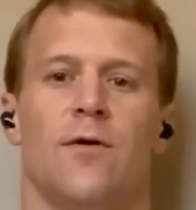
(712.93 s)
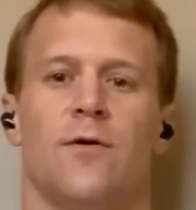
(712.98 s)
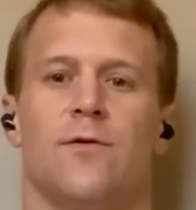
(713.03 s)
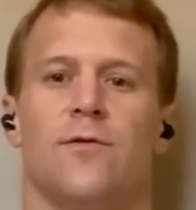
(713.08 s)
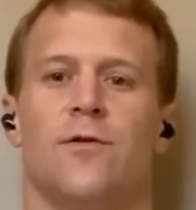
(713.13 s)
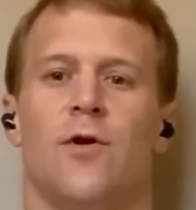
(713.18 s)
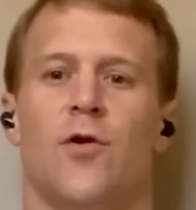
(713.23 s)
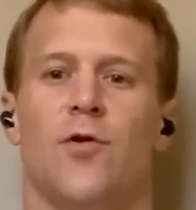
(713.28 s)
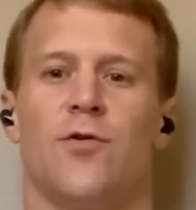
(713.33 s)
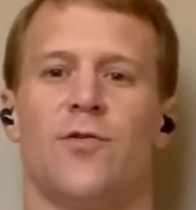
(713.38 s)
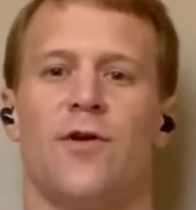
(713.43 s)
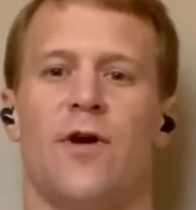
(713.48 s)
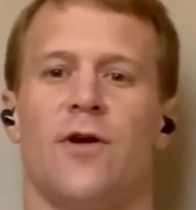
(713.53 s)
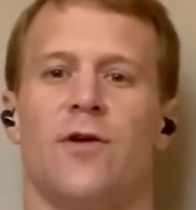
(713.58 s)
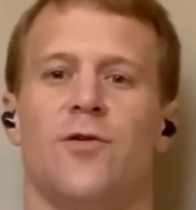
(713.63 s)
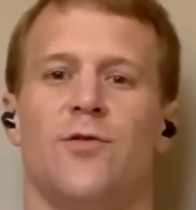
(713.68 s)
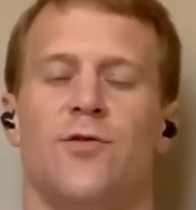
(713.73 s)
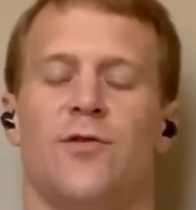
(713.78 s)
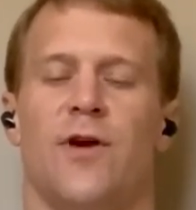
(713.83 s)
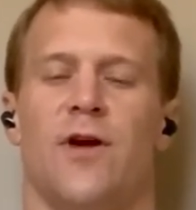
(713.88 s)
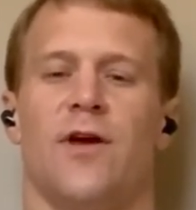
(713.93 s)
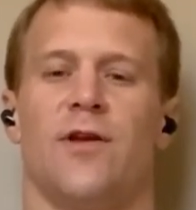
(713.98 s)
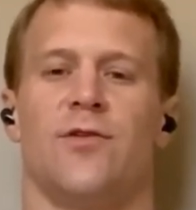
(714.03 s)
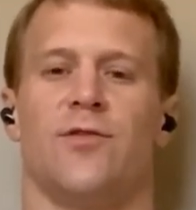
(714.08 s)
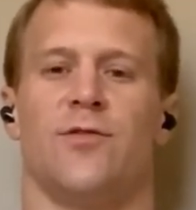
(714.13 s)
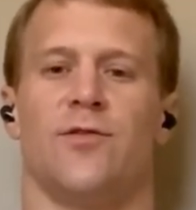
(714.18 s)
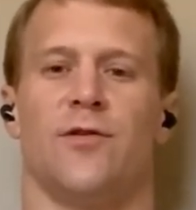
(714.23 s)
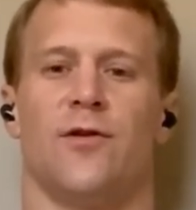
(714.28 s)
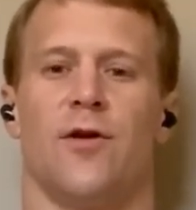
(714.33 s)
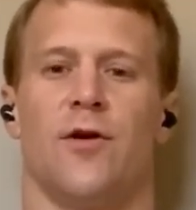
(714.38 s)
notice how you
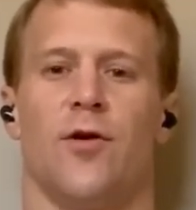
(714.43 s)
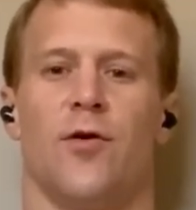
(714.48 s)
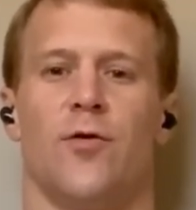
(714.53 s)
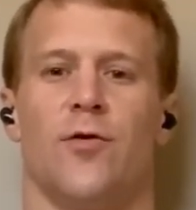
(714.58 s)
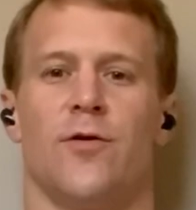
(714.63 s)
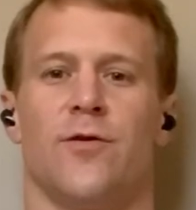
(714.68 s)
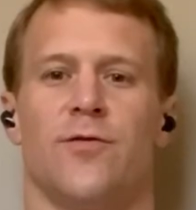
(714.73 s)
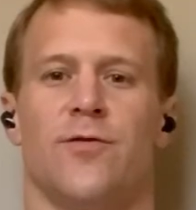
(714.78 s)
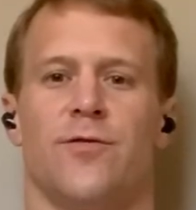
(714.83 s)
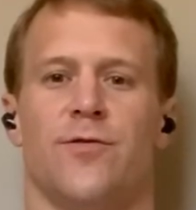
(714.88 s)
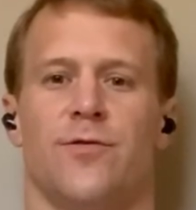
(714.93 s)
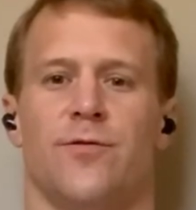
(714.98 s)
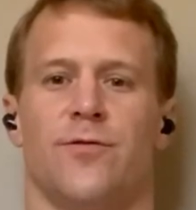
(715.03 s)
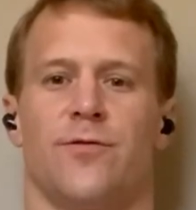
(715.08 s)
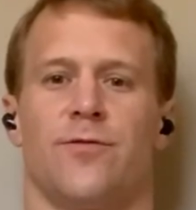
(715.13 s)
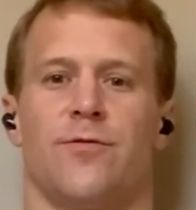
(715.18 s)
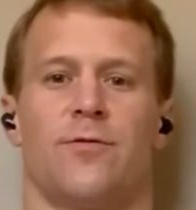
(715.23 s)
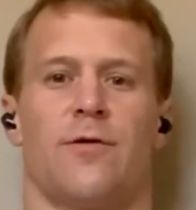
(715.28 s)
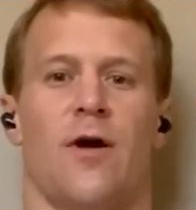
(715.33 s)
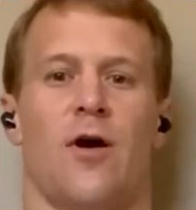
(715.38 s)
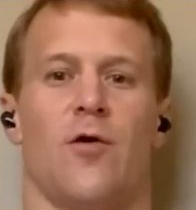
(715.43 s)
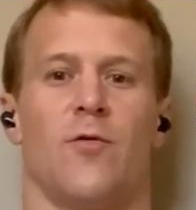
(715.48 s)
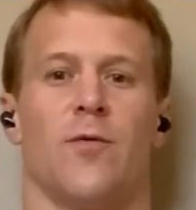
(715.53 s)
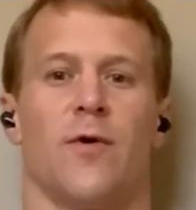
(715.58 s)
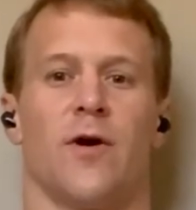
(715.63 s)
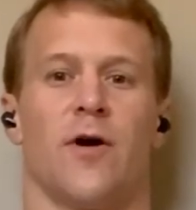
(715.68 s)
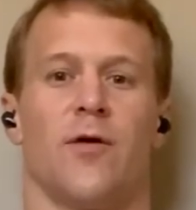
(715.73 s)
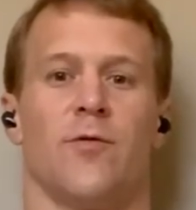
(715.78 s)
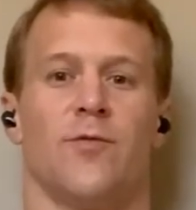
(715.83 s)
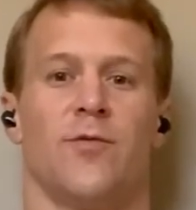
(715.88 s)
change. Notice how it
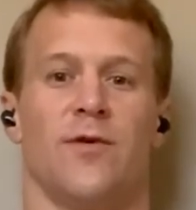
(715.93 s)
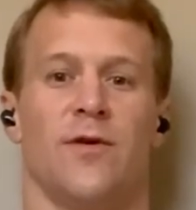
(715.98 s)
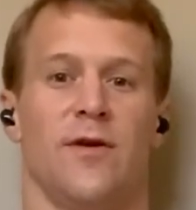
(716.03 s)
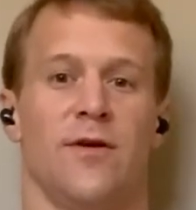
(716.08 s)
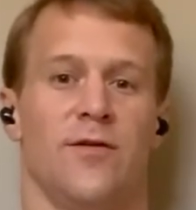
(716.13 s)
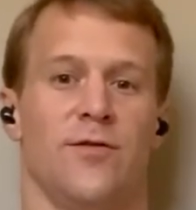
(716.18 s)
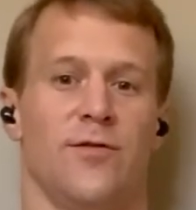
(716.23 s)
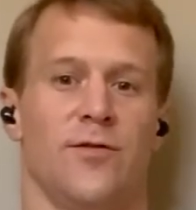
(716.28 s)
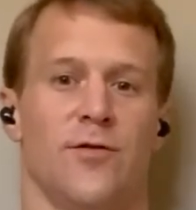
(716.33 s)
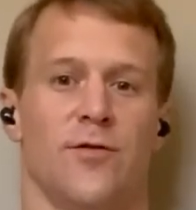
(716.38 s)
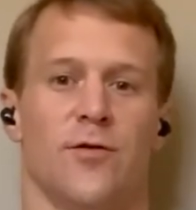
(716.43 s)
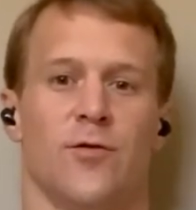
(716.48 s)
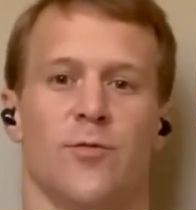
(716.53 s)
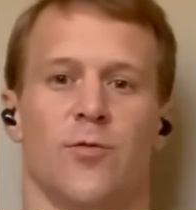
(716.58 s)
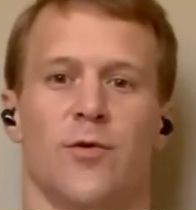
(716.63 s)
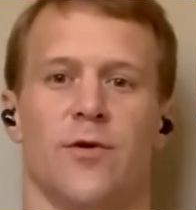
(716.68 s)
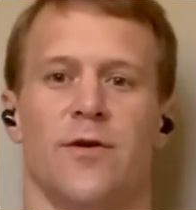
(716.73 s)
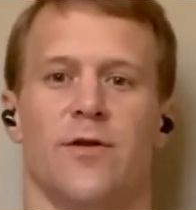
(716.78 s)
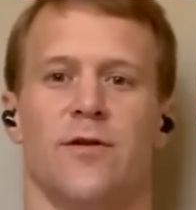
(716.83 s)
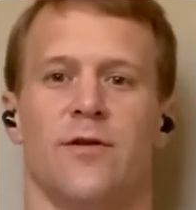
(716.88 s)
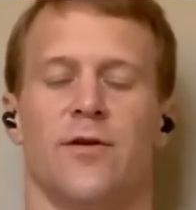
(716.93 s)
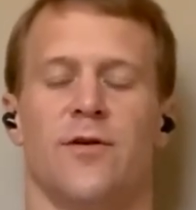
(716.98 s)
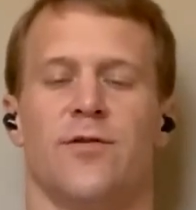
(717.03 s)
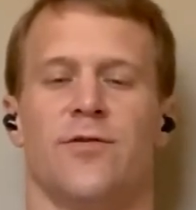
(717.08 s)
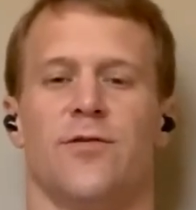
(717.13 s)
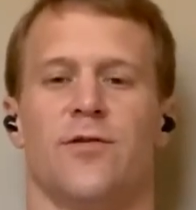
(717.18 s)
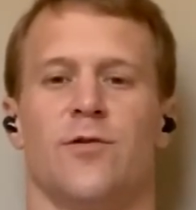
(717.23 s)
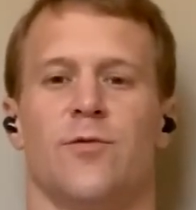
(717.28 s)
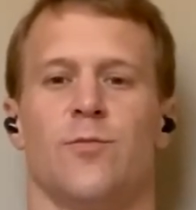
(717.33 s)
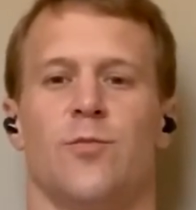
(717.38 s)
becomes easier to breathe into
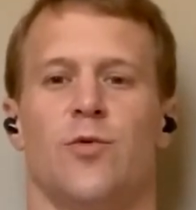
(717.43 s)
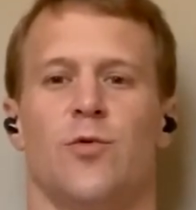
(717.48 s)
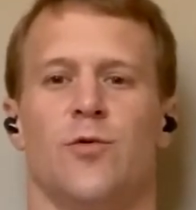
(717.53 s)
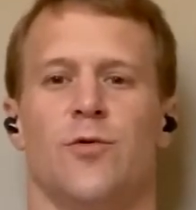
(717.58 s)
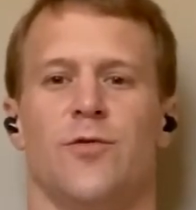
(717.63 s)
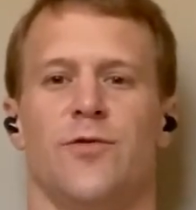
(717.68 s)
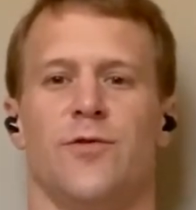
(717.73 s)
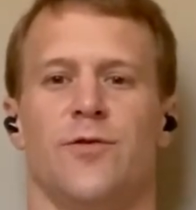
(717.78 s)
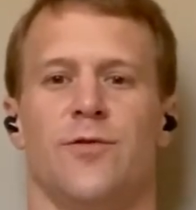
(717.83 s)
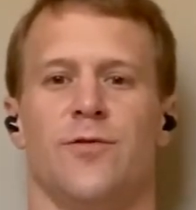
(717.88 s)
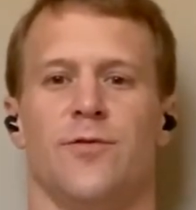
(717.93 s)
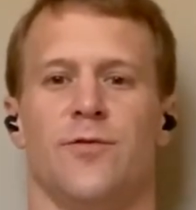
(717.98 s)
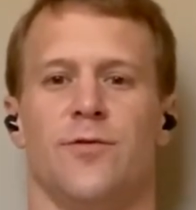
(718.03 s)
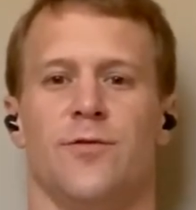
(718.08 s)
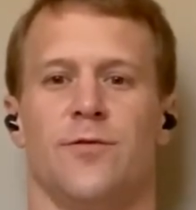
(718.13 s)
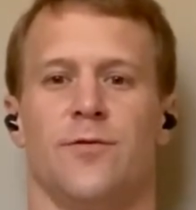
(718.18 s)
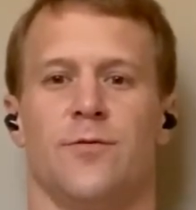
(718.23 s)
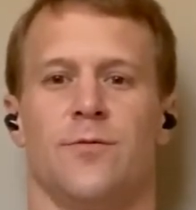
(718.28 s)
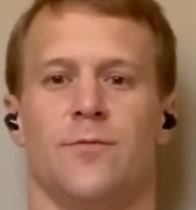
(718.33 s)
certain portions.